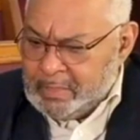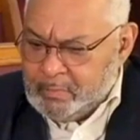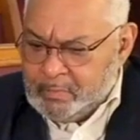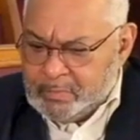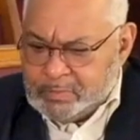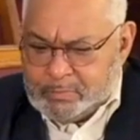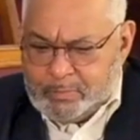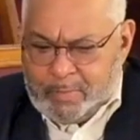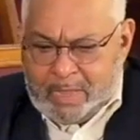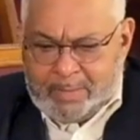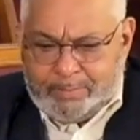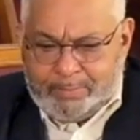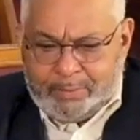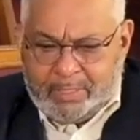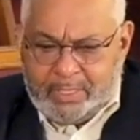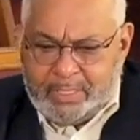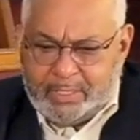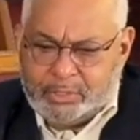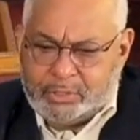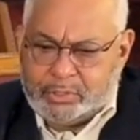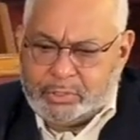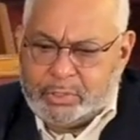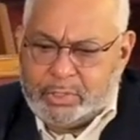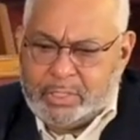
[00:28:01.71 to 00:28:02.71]
was my
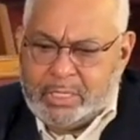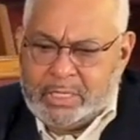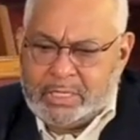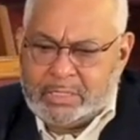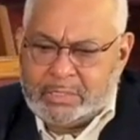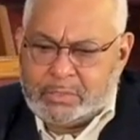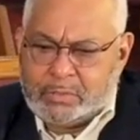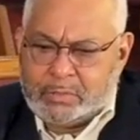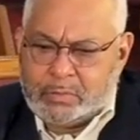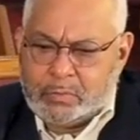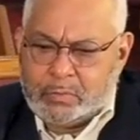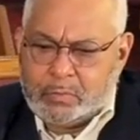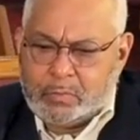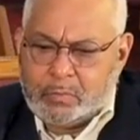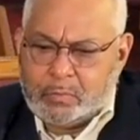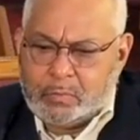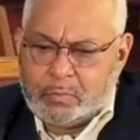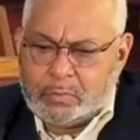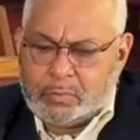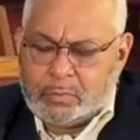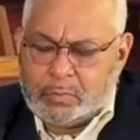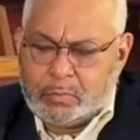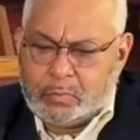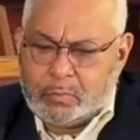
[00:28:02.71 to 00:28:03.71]
pleasure, and to
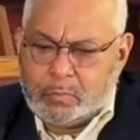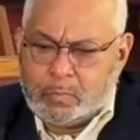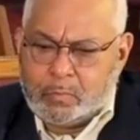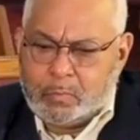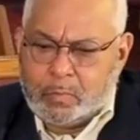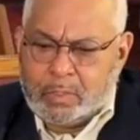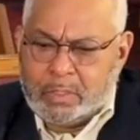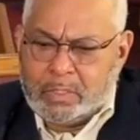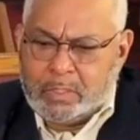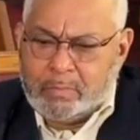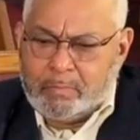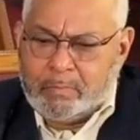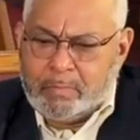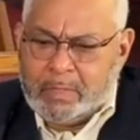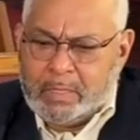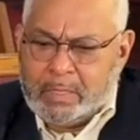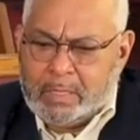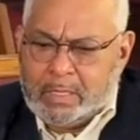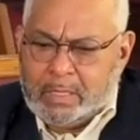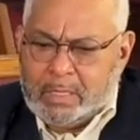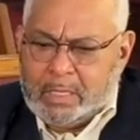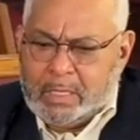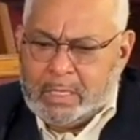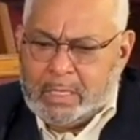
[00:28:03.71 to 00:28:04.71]
to um,
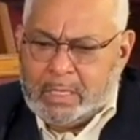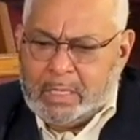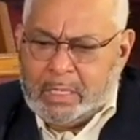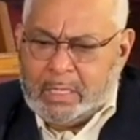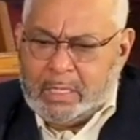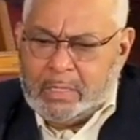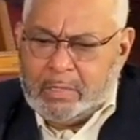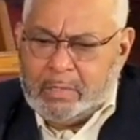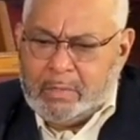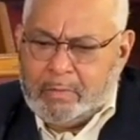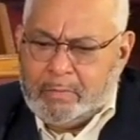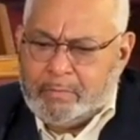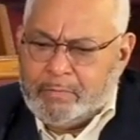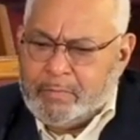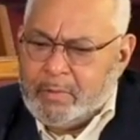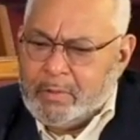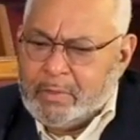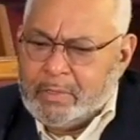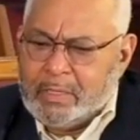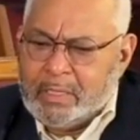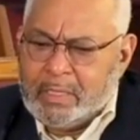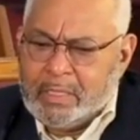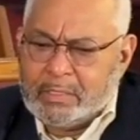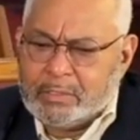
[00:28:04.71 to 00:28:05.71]
uh, there
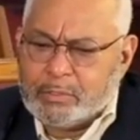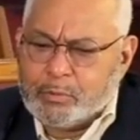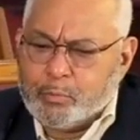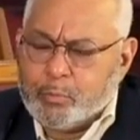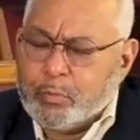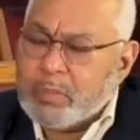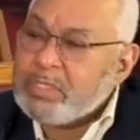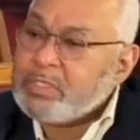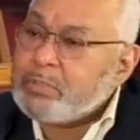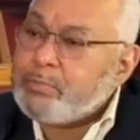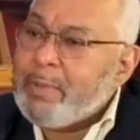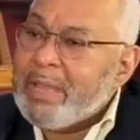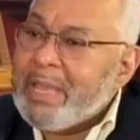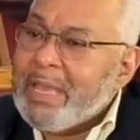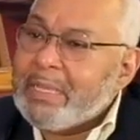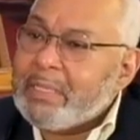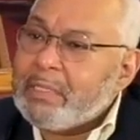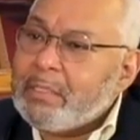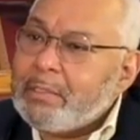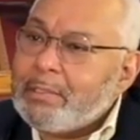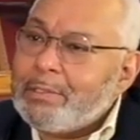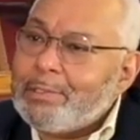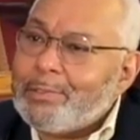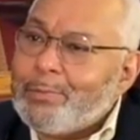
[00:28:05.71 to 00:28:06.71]
again to reach back
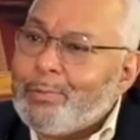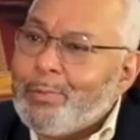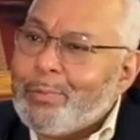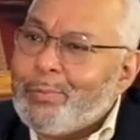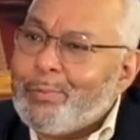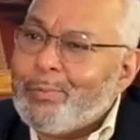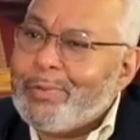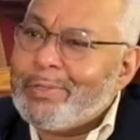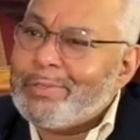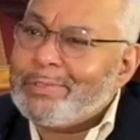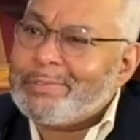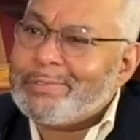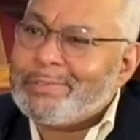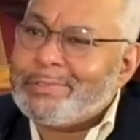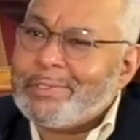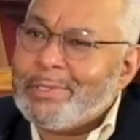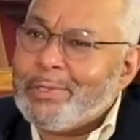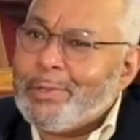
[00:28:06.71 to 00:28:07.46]
and look what uh,